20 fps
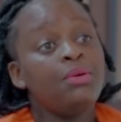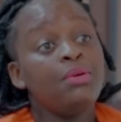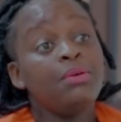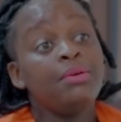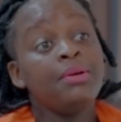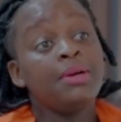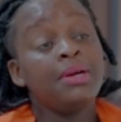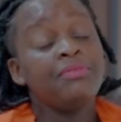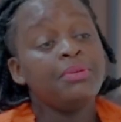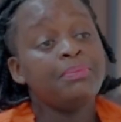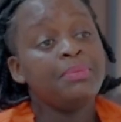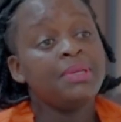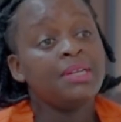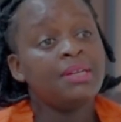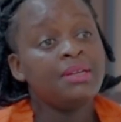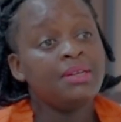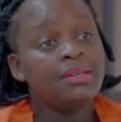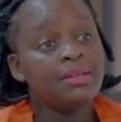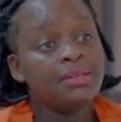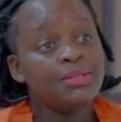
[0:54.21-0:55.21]
long have you been
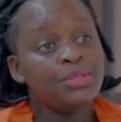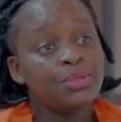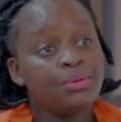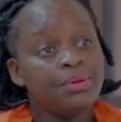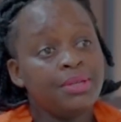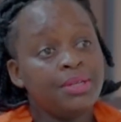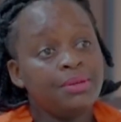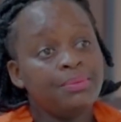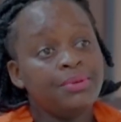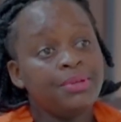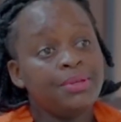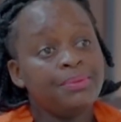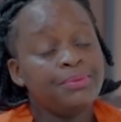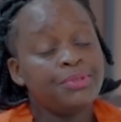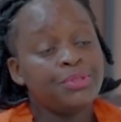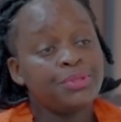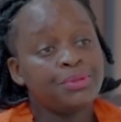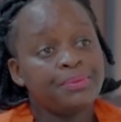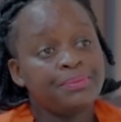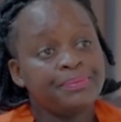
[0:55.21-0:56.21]
a DHO in Bundibugyo?